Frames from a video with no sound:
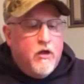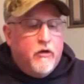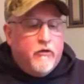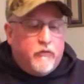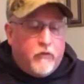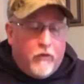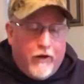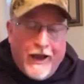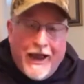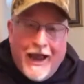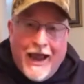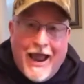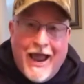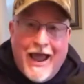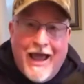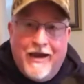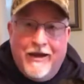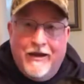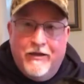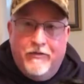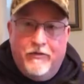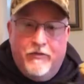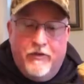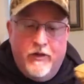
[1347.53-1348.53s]
So I
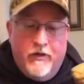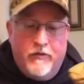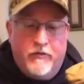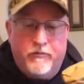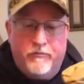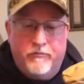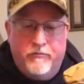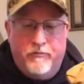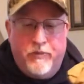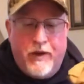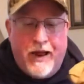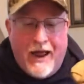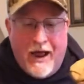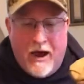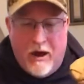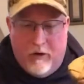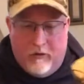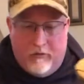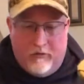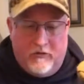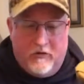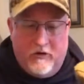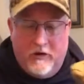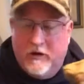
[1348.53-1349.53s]
added this
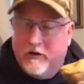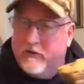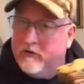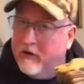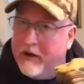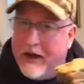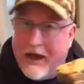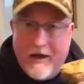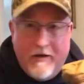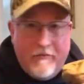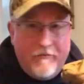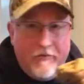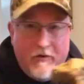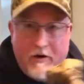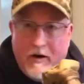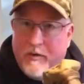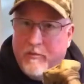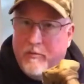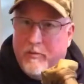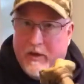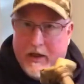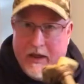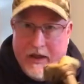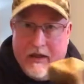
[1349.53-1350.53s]
pouch, and it's not
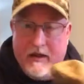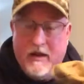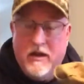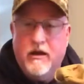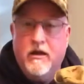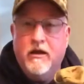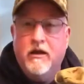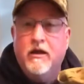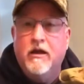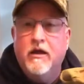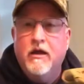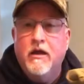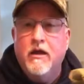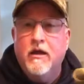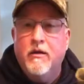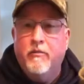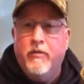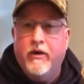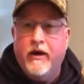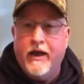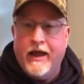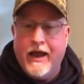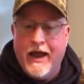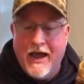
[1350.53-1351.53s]
very big,
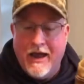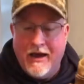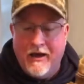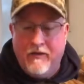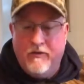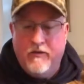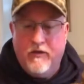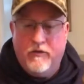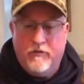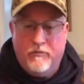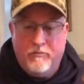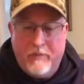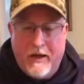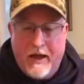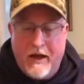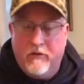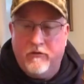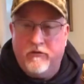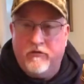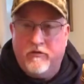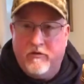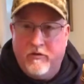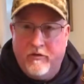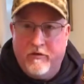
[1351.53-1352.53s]
but I added this
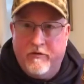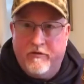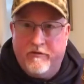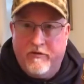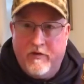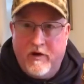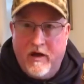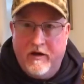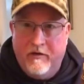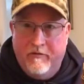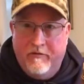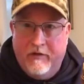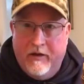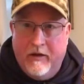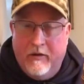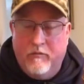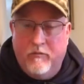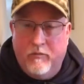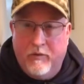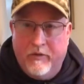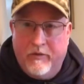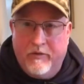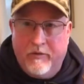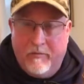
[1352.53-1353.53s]
pouch to the front of
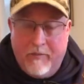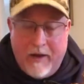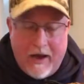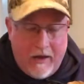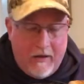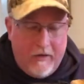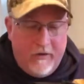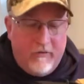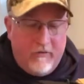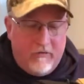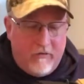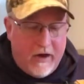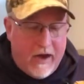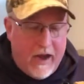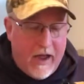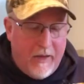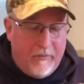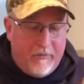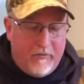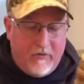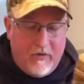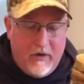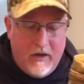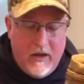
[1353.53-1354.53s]
it with the MOLLE
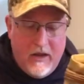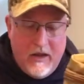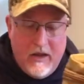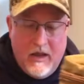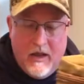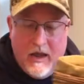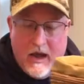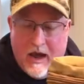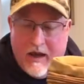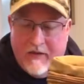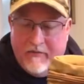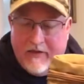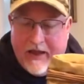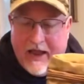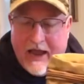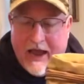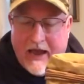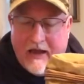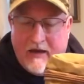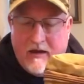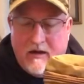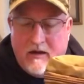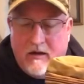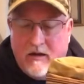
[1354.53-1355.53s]
straps. I've
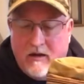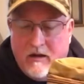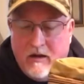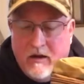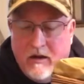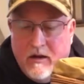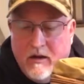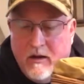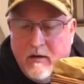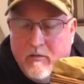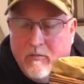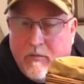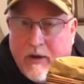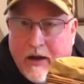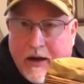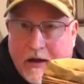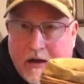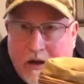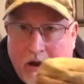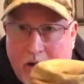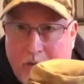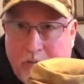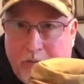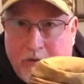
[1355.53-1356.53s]
added my
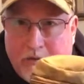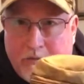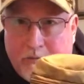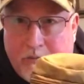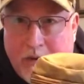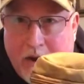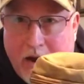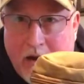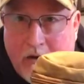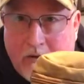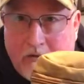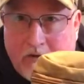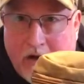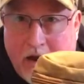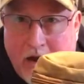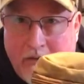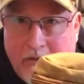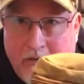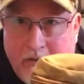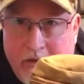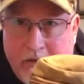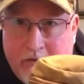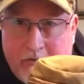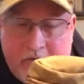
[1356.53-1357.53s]
compass pouch
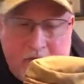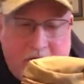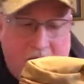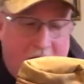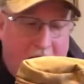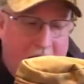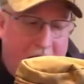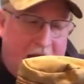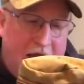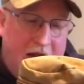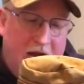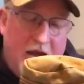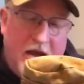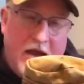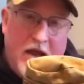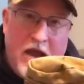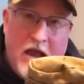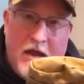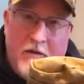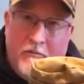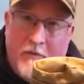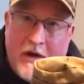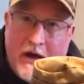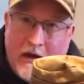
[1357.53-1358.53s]
on this side
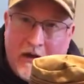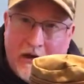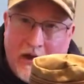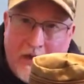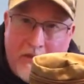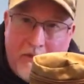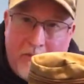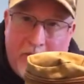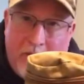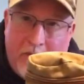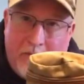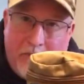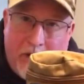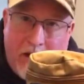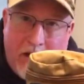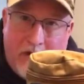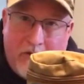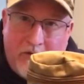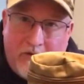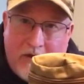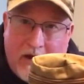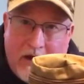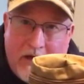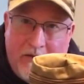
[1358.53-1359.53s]
and my Leatherman
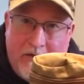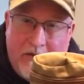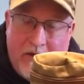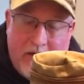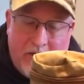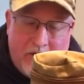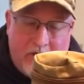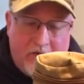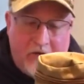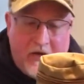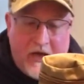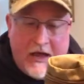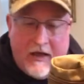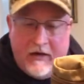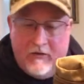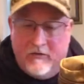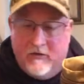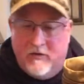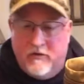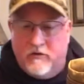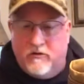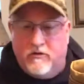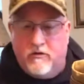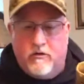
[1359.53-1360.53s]
pouch on this side
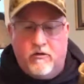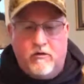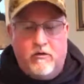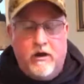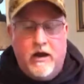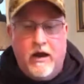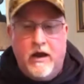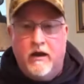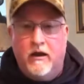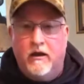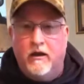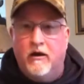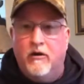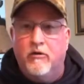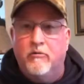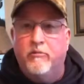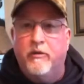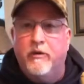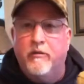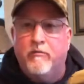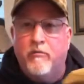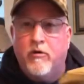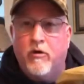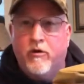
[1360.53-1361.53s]
just to create a little
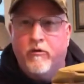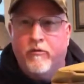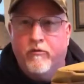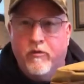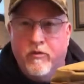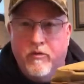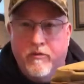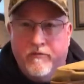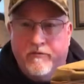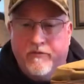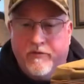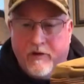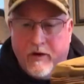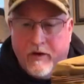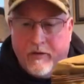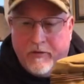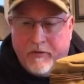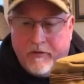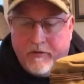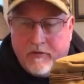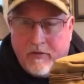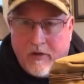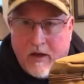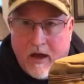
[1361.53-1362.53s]
bit more room for
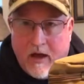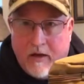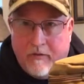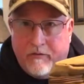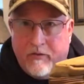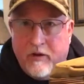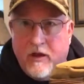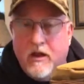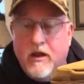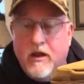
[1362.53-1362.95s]
other stuff